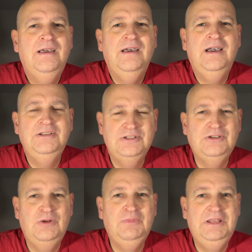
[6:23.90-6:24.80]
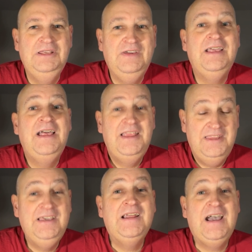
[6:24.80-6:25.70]
I just couldn't believe it.
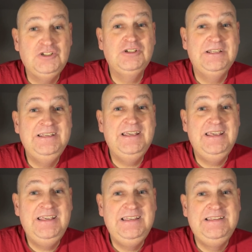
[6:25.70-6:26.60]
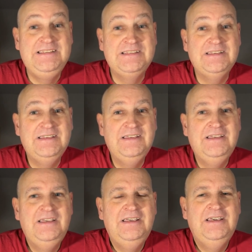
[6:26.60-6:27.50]
There actually is
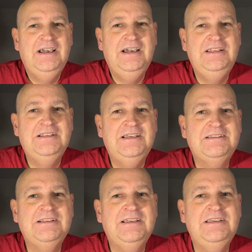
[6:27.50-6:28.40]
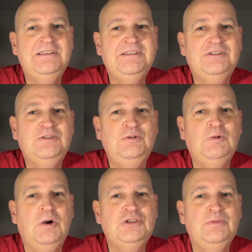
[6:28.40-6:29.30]
and it has like two
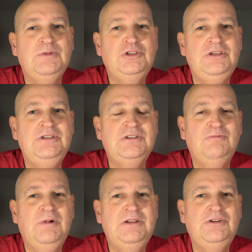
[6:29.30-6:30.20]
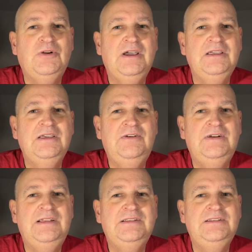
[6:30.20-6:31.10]
washing machines and one dryer
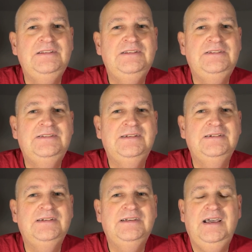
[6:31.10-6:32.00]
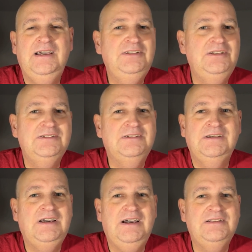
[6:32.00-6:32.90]
and uh, I just
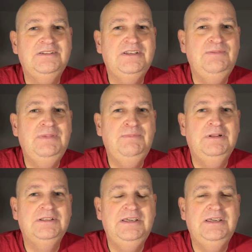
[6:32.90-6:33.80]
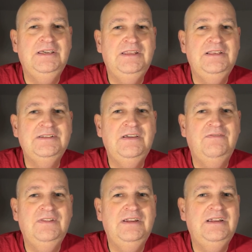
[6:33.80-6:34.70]
can't see people taking this stuff
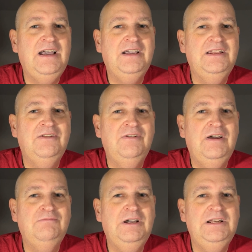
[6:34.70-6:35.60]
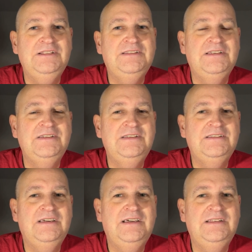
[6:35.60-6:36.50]
there and hanging around while it does it
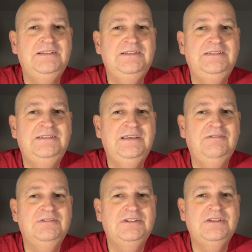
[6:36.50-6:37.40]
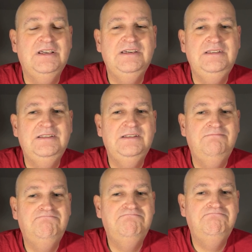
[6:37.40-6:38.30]
and outside
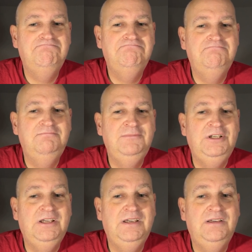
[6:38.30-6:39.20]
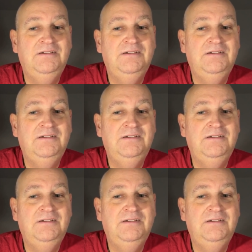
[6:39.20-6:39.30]
and yeah.